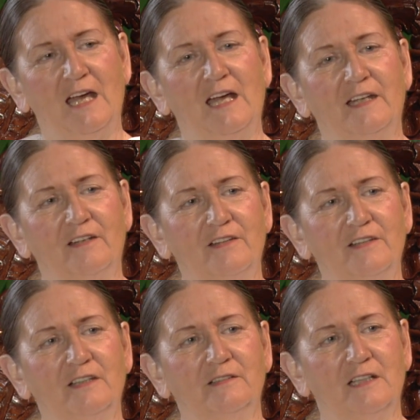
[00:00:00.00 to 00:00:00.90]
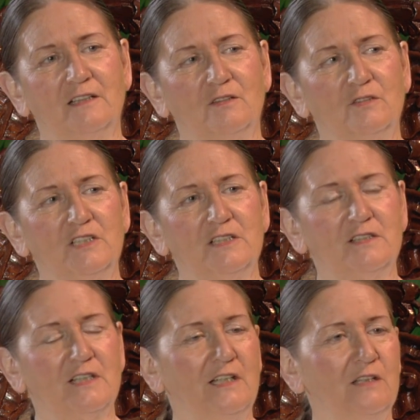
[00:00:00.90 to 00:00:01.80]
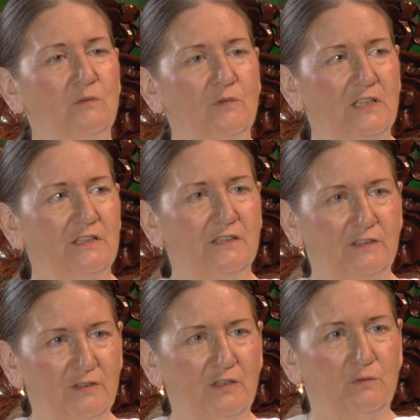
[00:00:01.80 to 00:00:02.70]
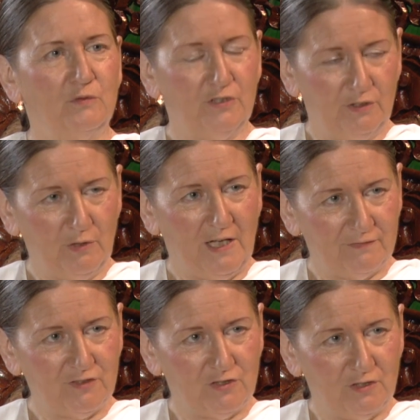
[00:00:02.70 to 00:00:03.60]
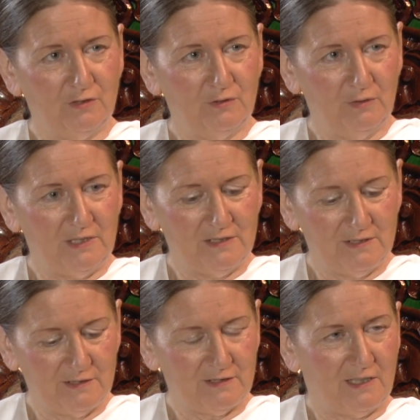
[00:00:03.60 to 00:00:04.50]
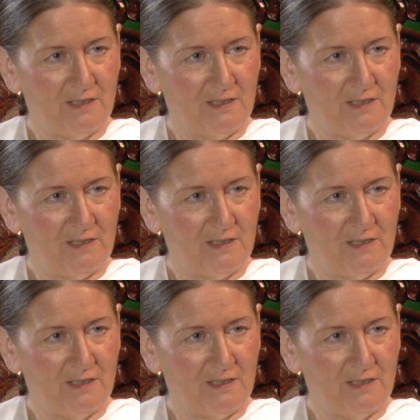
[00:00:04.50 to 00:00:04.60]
And I think that God is saying, well, what you have to do is